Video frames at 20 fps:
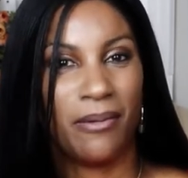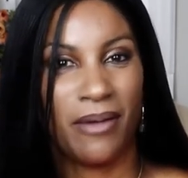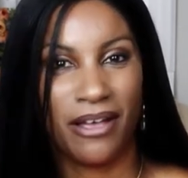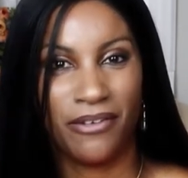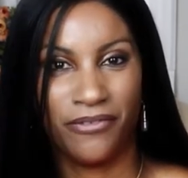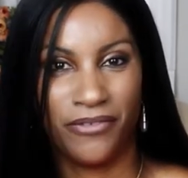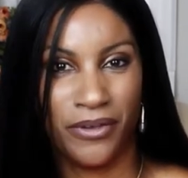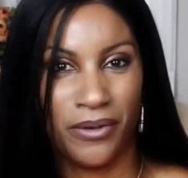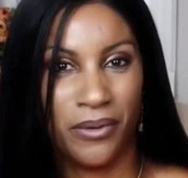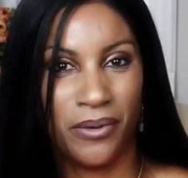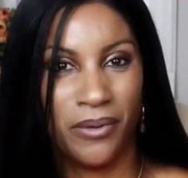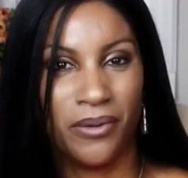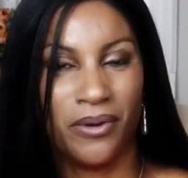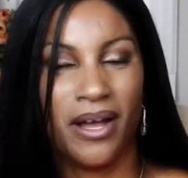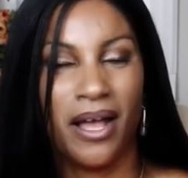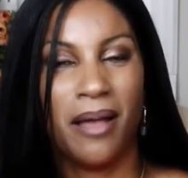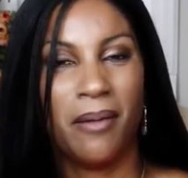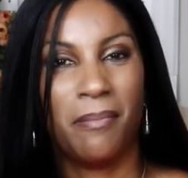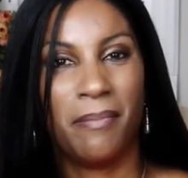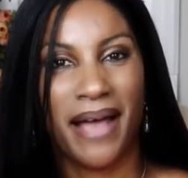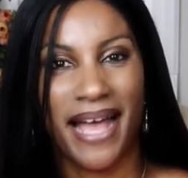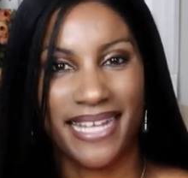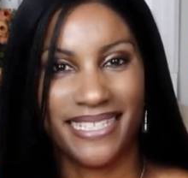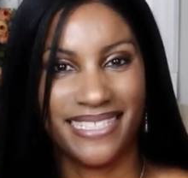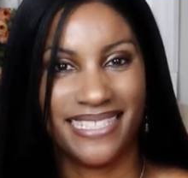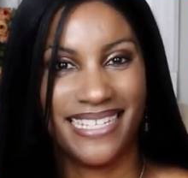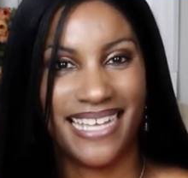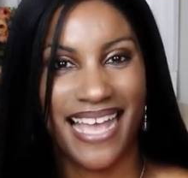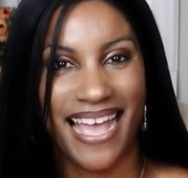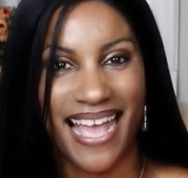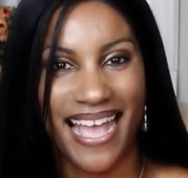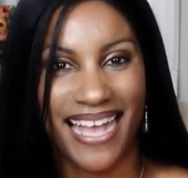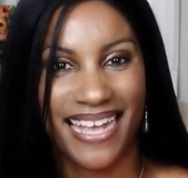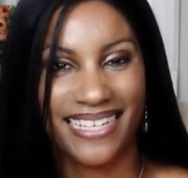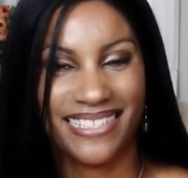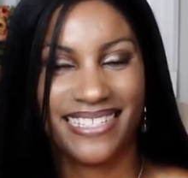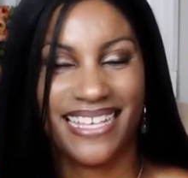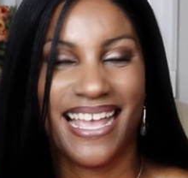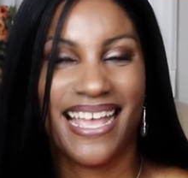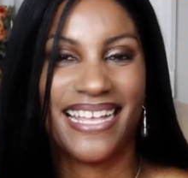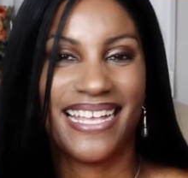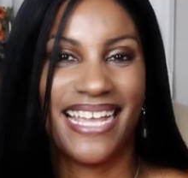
a few pattern hacks